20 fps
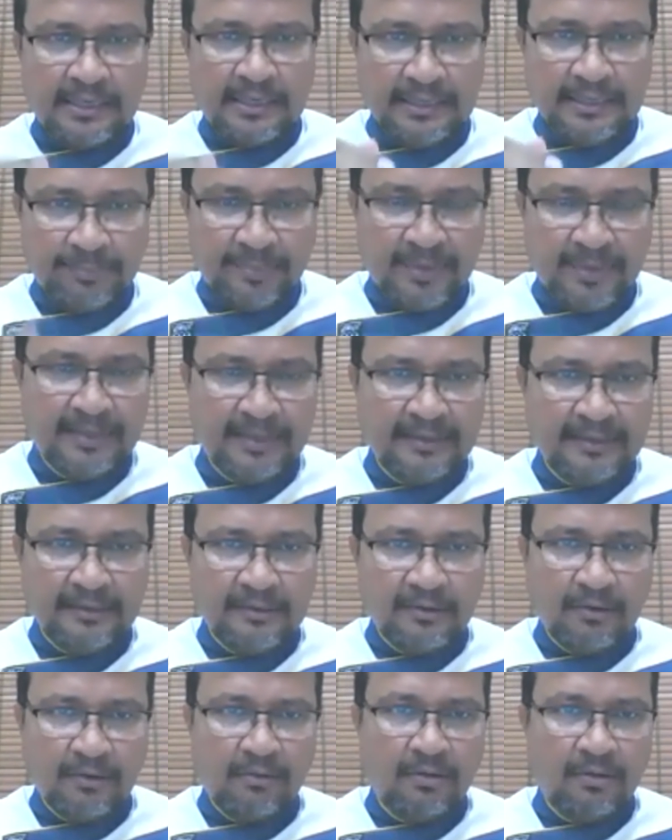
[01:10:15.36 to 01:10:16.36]
depending
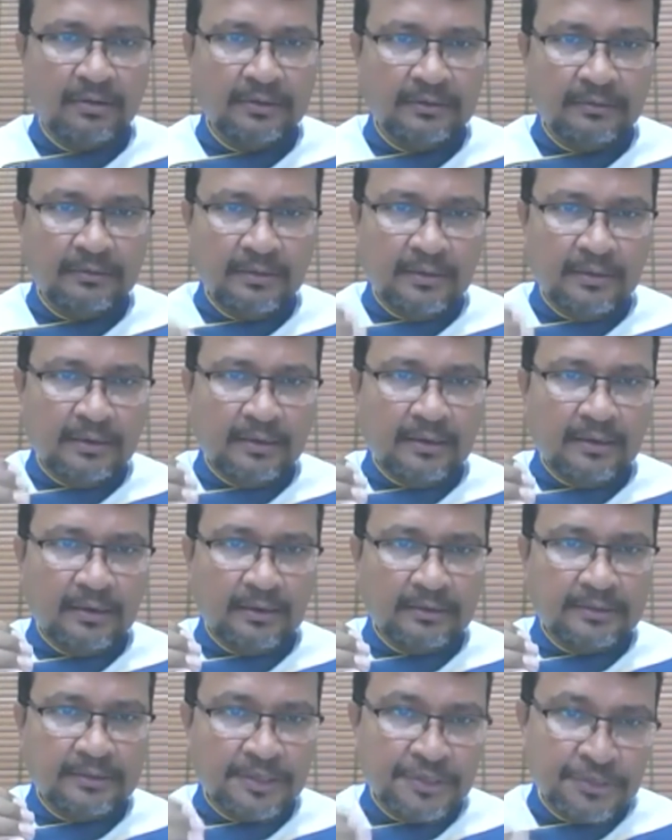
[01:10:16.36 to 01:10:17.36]
on
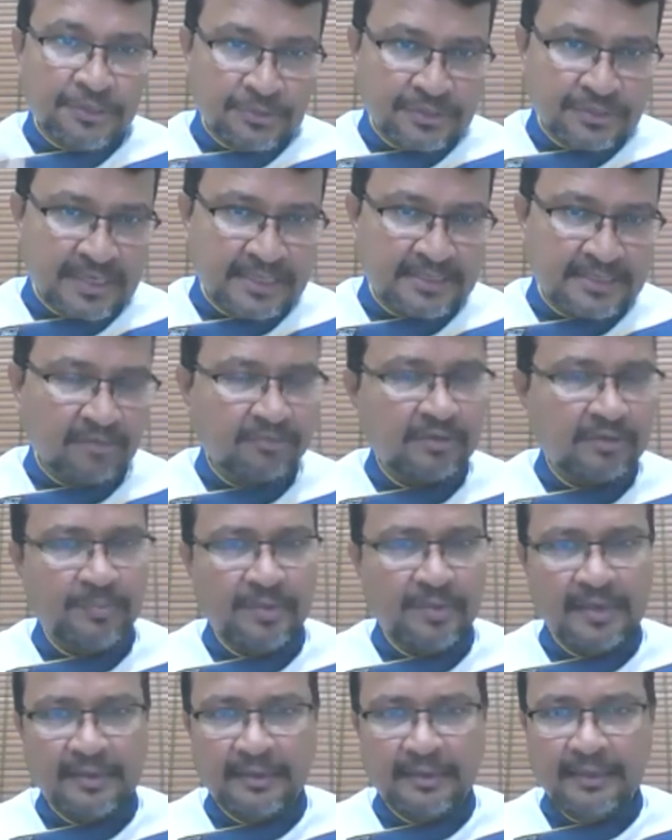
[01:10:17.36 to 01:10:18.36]
uh, the usage of the
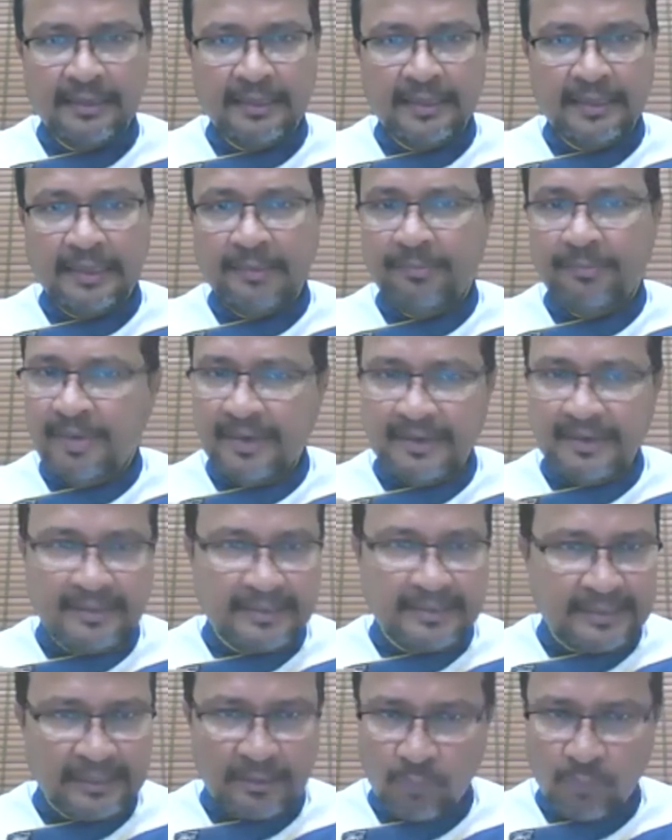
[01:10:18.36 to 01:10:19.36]
bakery
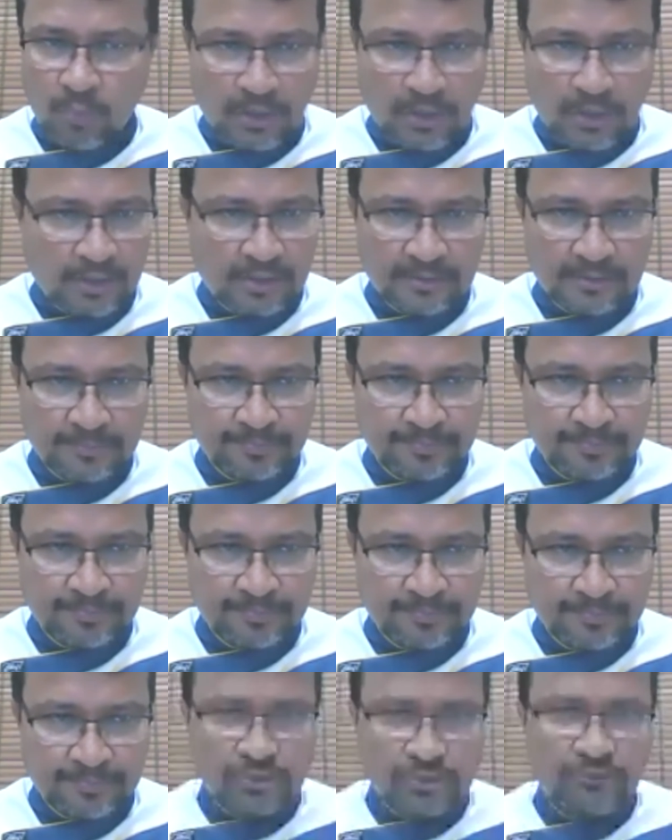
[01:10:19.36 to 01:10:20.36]
immaterial water
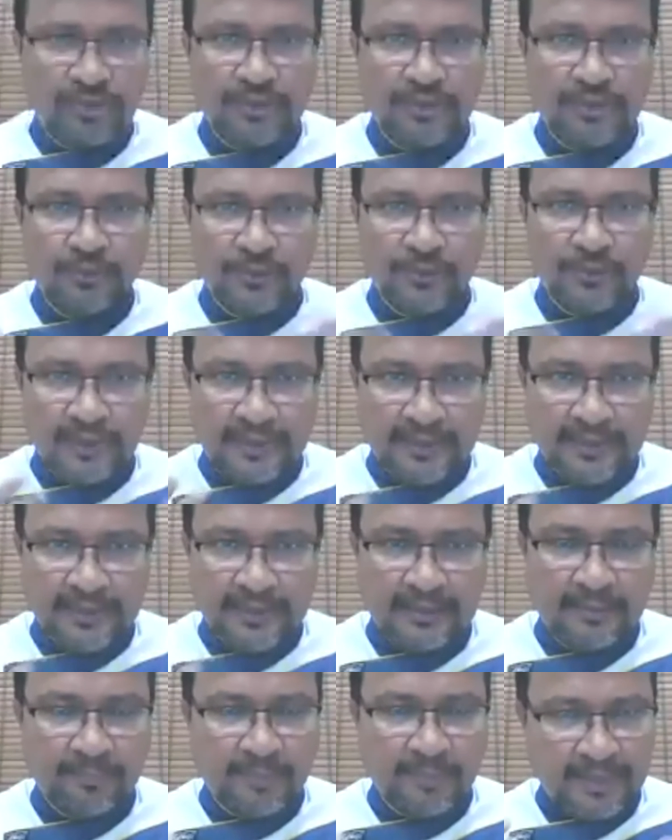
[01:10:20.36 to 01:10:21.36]
so when you
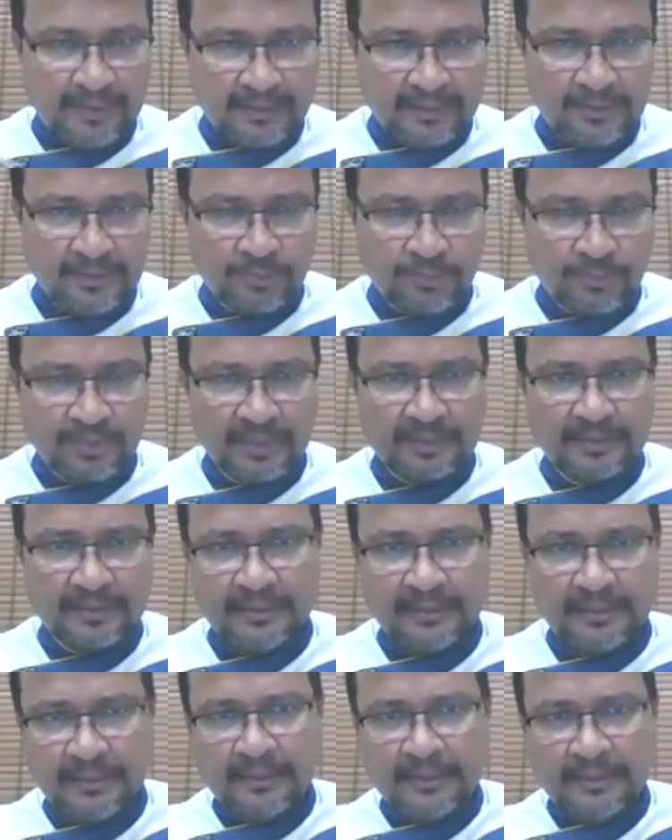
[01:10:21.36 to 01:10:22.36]
clean and maintain your
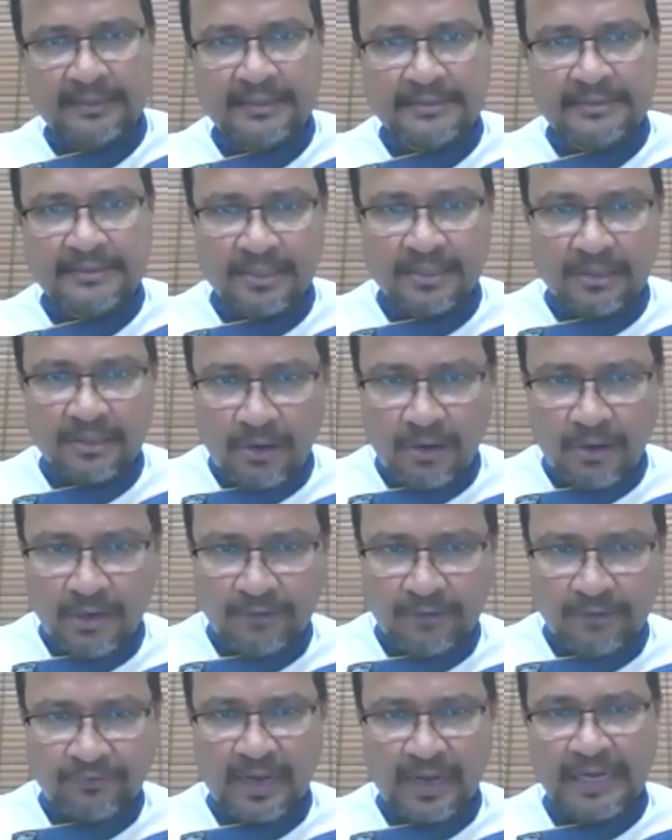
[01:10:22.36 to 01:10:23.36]
bakery there is a lot
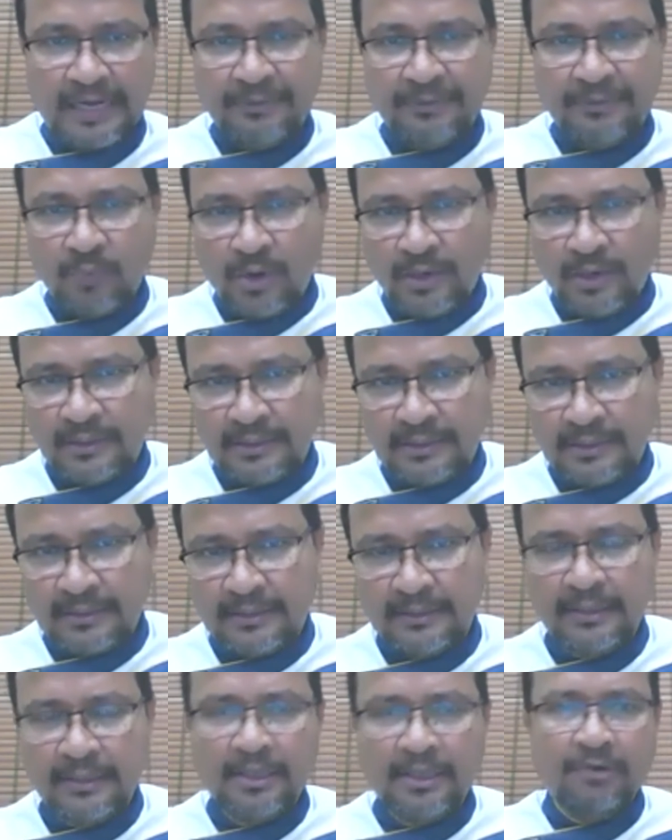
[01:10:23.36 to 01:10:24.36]
of
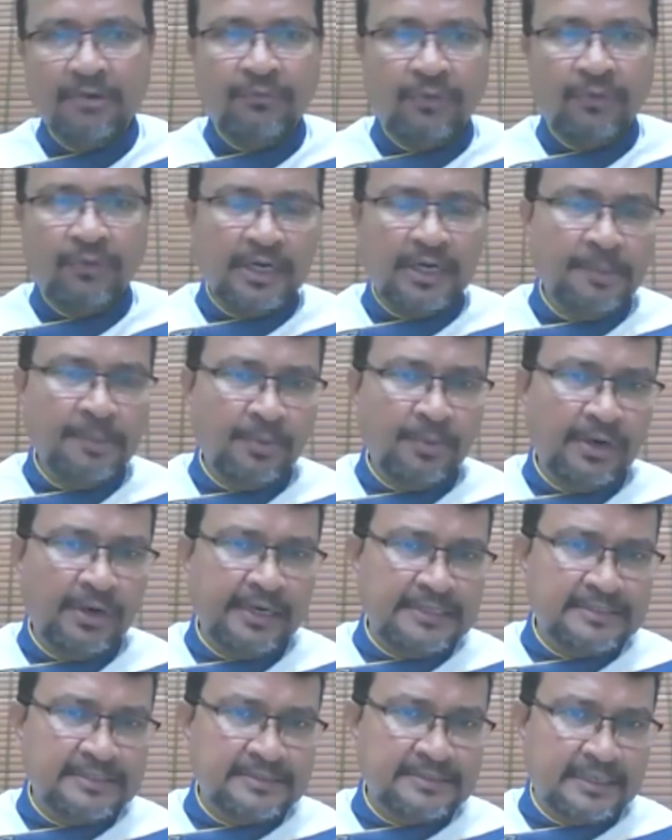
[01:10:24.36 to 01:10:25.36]
unwanted foreign
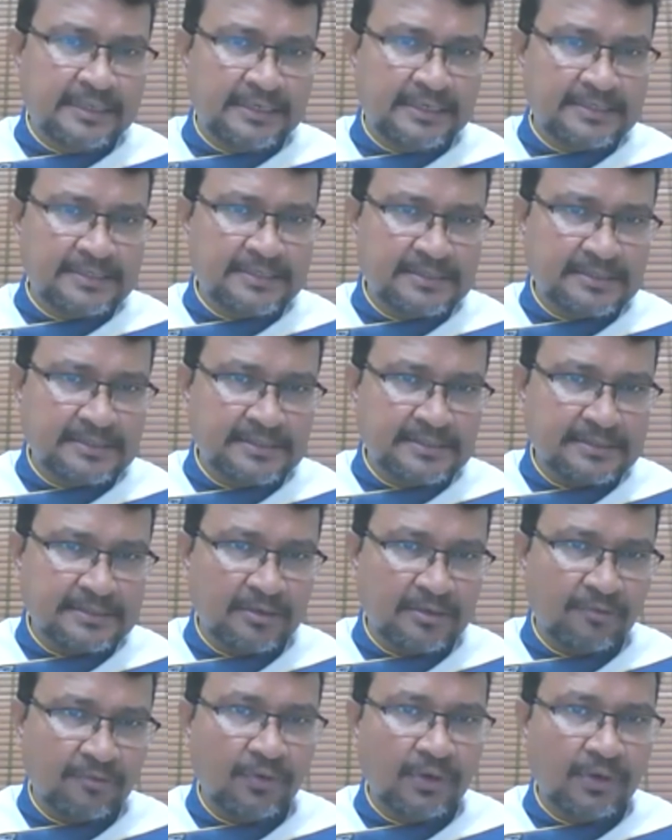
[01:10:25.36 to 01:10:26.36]
bodies that is
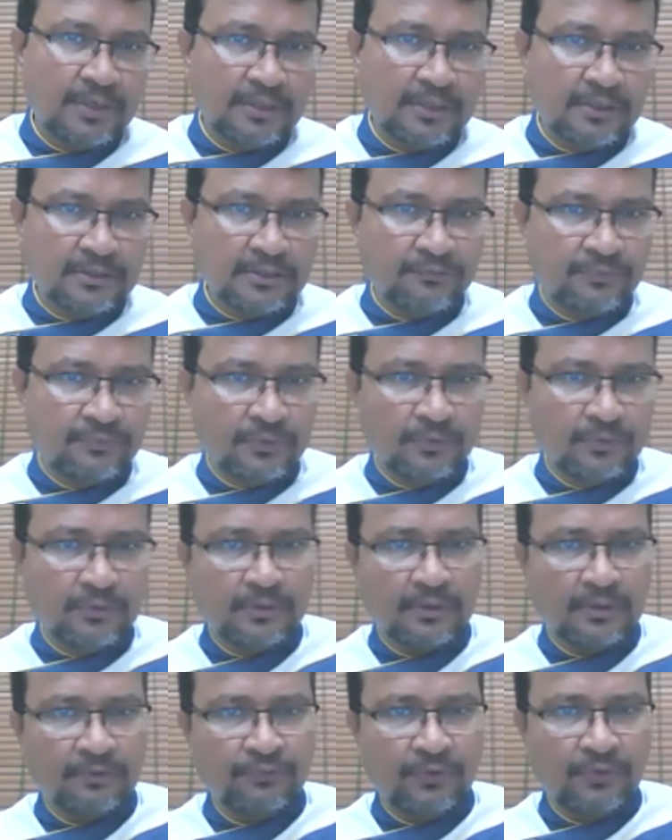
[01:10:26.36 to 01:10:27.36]
uh, falling on the floor
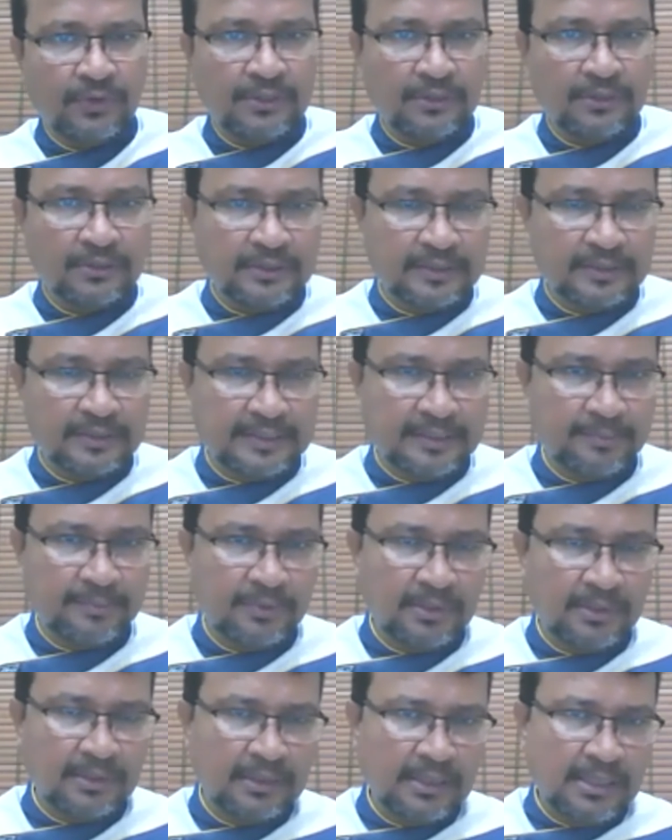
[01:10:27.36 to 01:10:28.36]
or falling on the
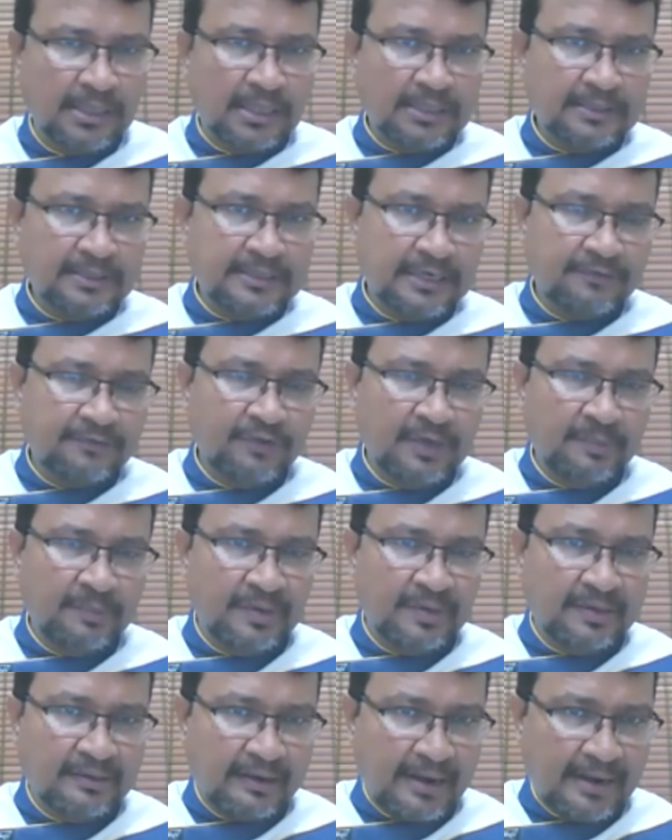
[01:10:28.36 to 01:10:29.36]
table that will
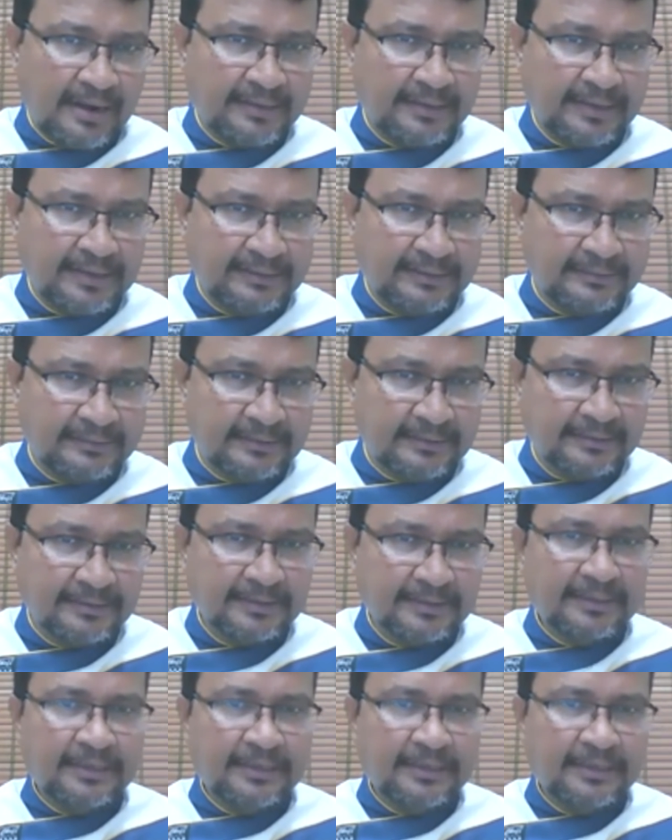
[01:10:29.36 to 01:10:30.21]
be eradicated